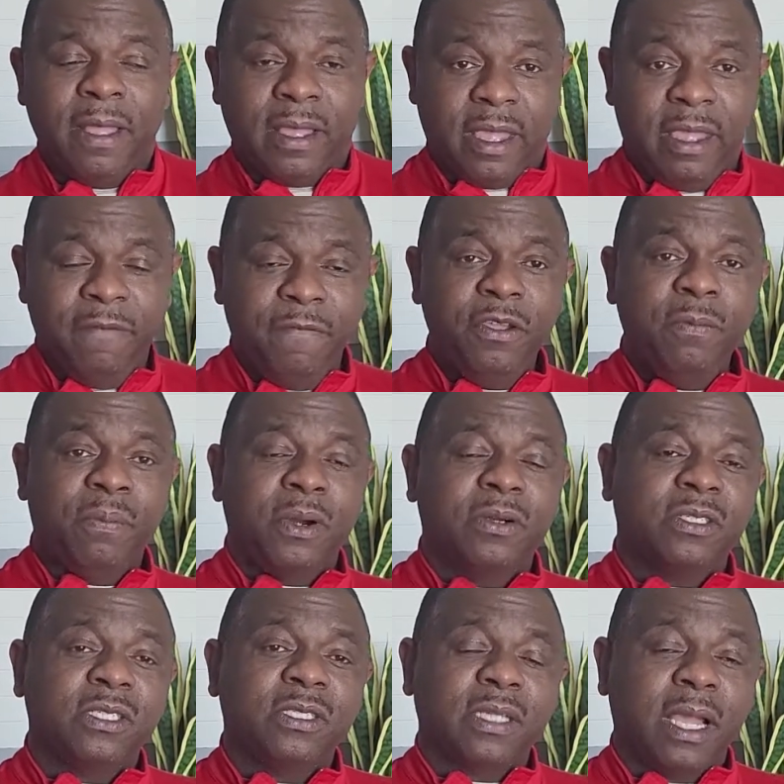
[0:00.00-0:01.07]
If you
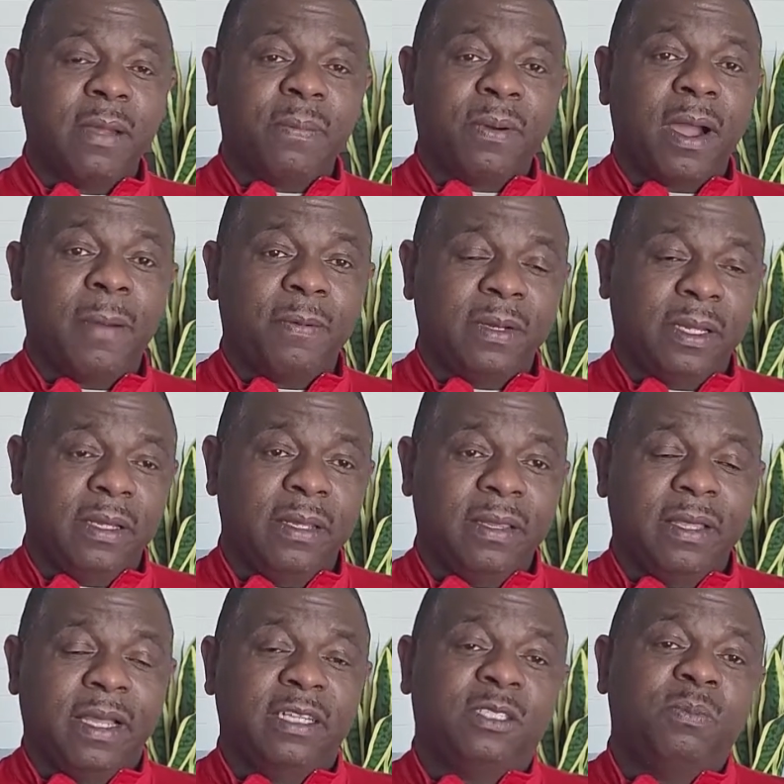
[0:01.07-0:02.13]
purchase a property
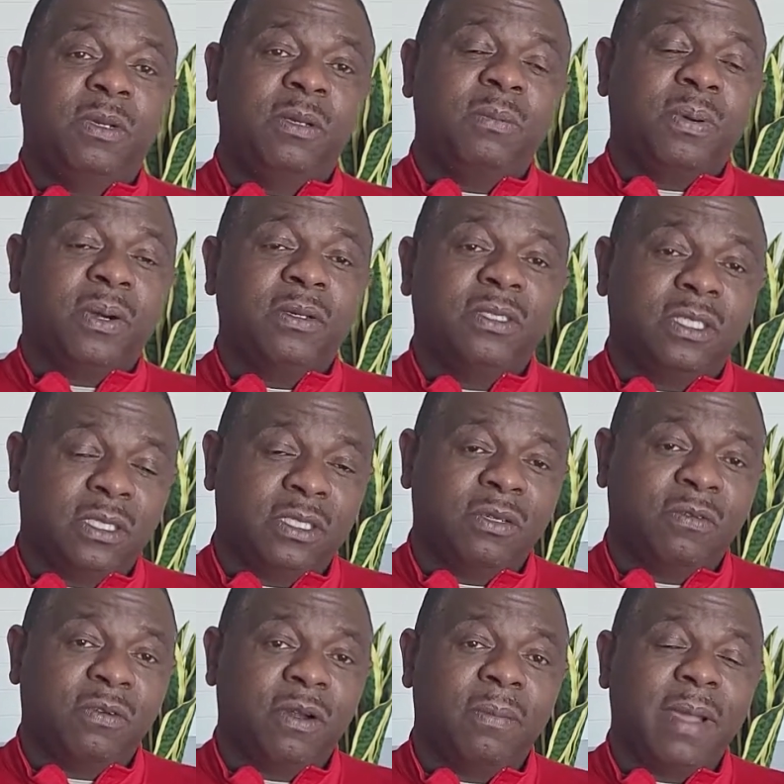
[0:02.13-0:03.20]
that has been purchased
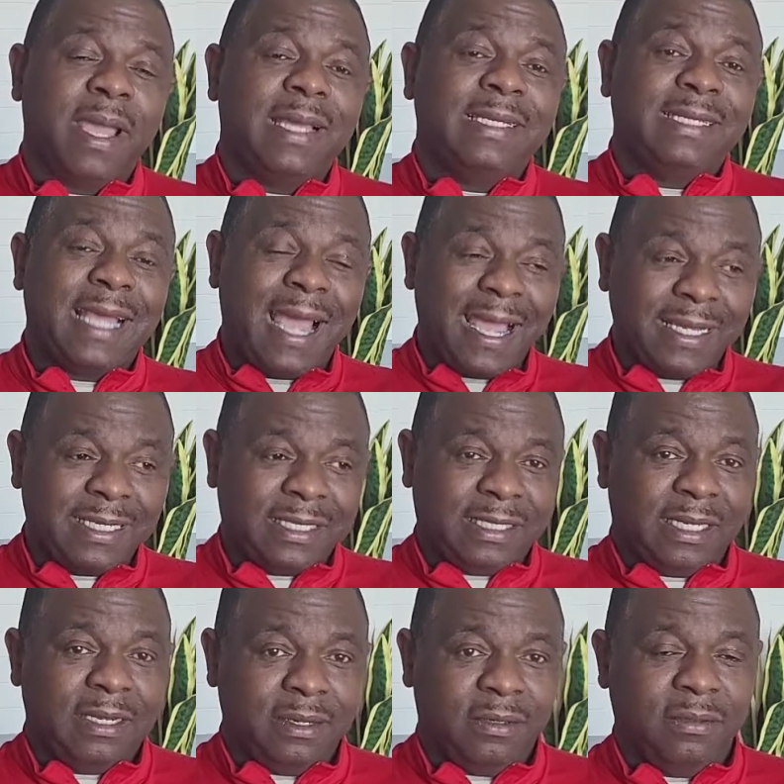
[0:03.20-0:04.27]
from a tax
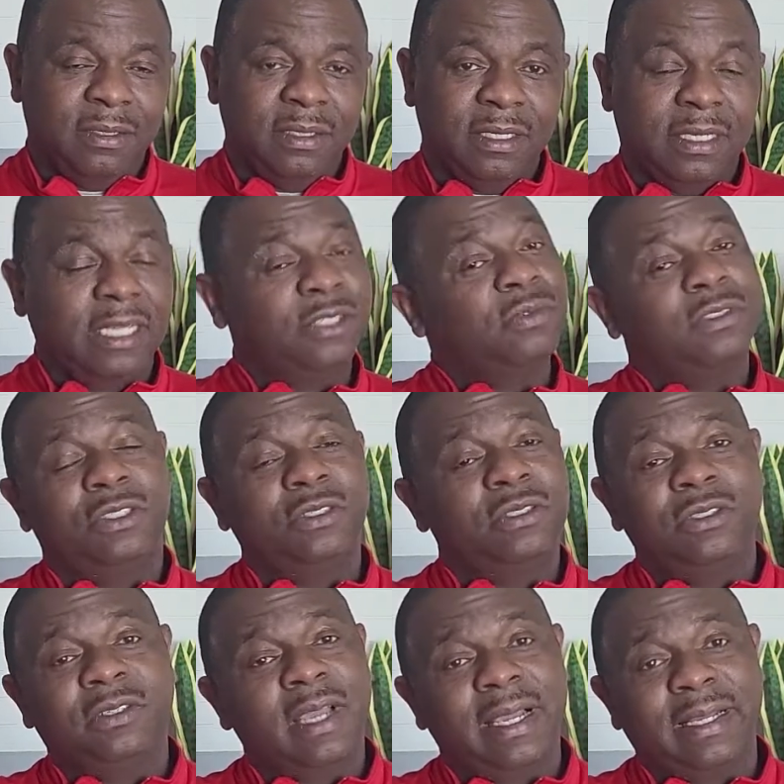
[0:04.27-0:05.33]
sale, guess what you
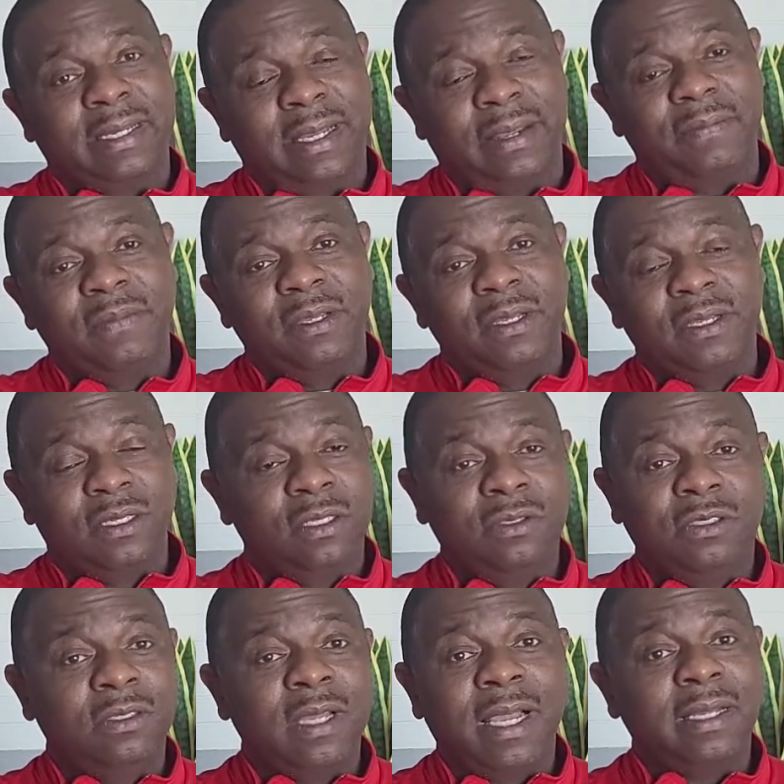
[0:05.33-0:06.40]
do not get? You
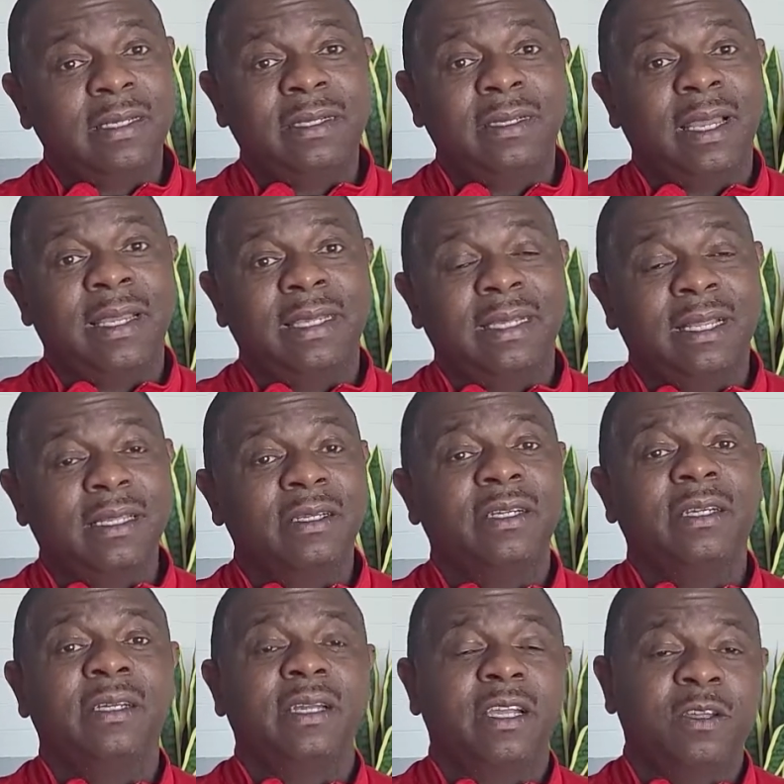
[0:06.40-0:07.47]
do not get a
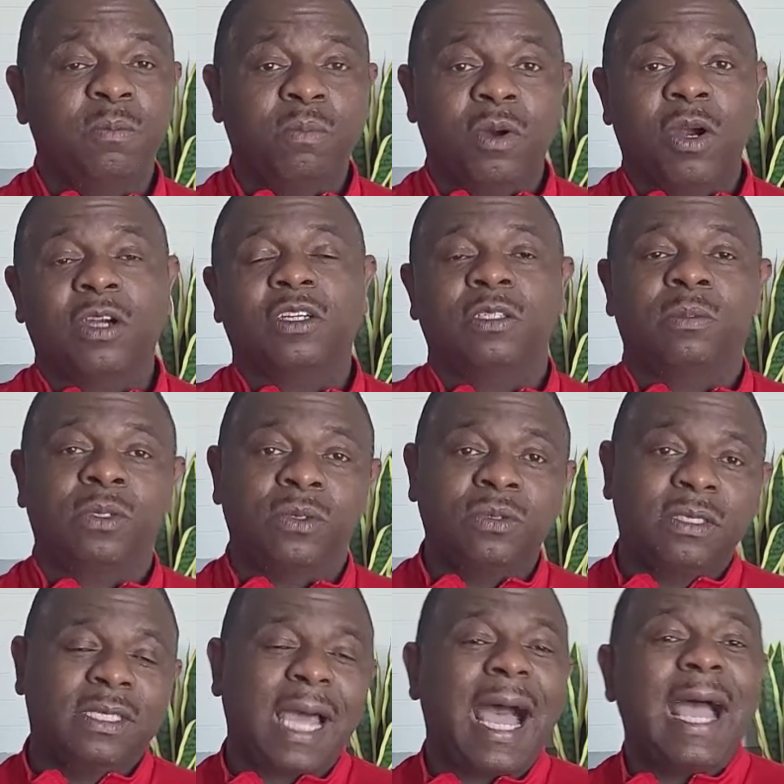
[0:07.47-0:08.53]
clear and marketable
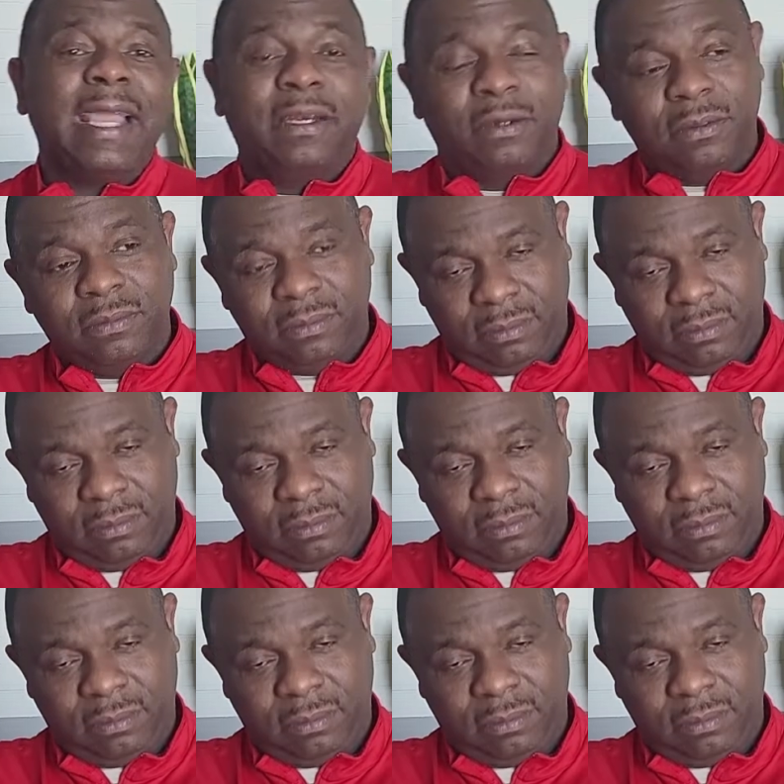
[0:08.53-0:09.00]
title.